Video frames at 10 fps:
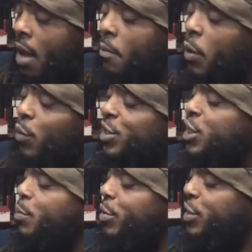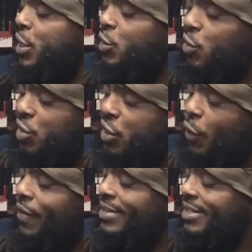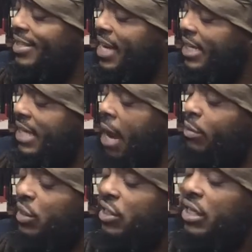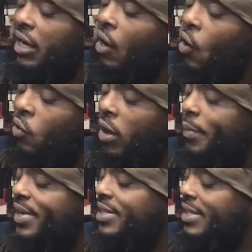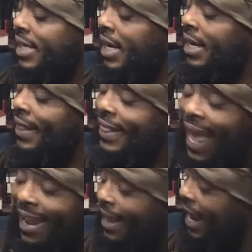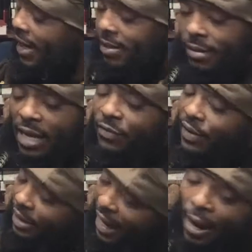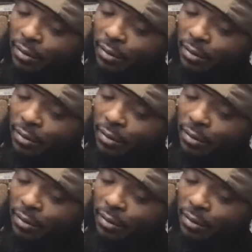But when she presents herself as a sex object, she can only be seen in that light. That's for damn